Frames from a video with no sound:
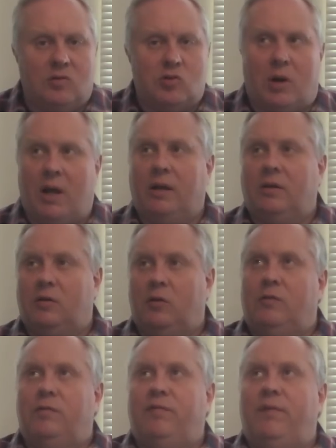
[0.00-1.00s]
trying
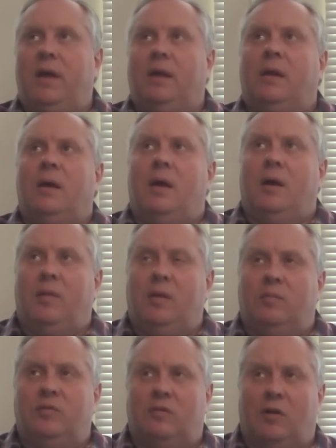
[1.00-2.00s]
to fit
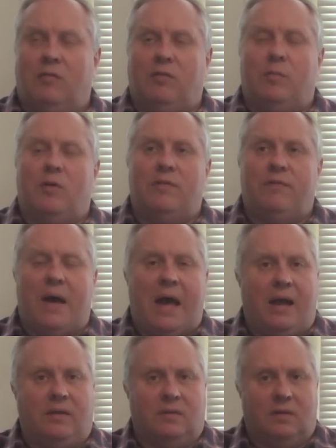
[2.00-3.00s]
the observable
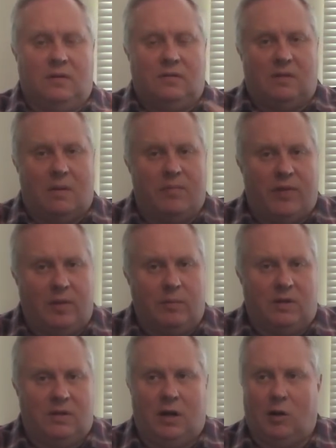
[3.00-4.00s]
facts into something
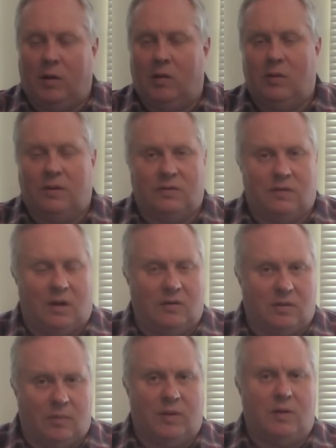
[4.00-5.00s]
material instead
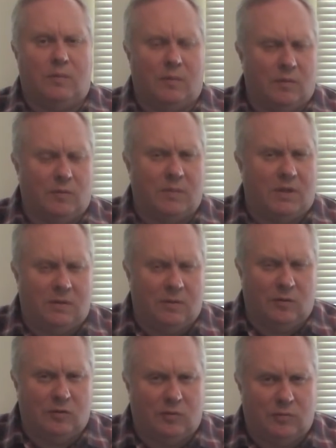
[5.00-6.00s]
of something
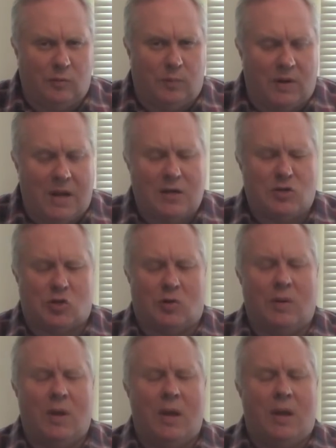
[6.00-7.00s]

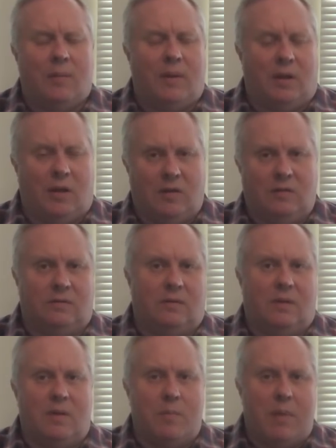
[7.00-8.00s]
supernatural
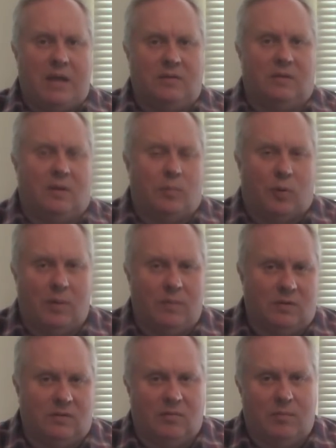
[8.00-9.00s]
because the basic
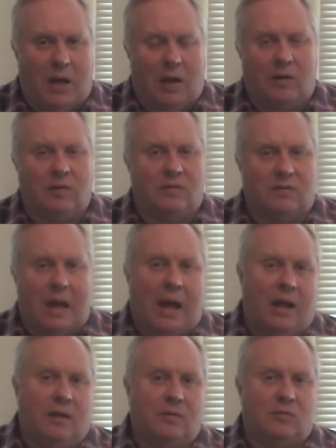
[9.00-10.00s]
premise of modern
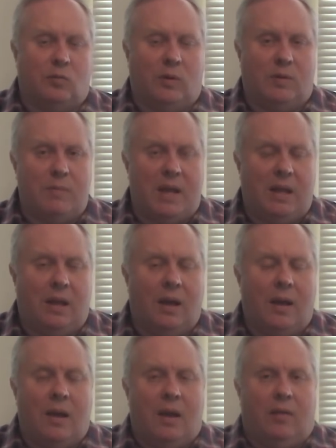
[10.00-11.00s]
science would be
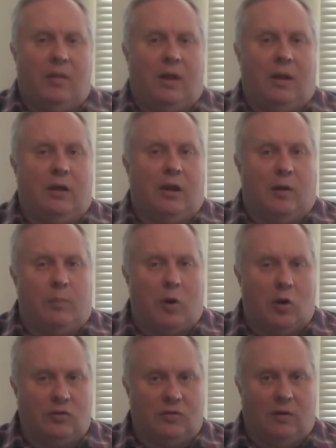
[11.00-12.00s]
that in a
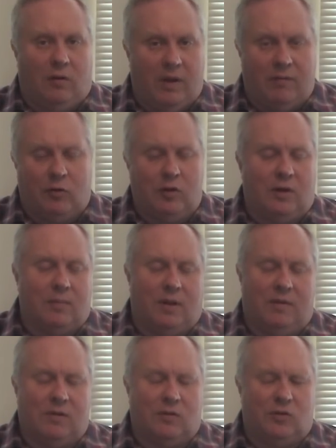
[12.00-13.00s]
personal level you can
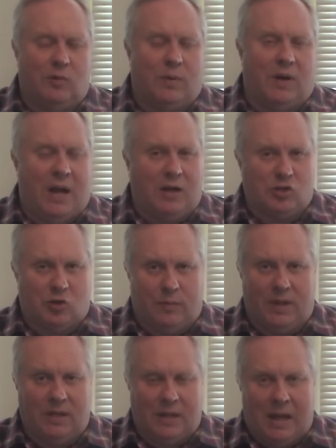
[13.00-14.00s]
believe in a supernatural
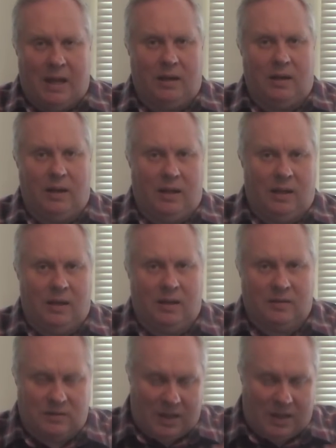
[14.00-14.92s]
but not in a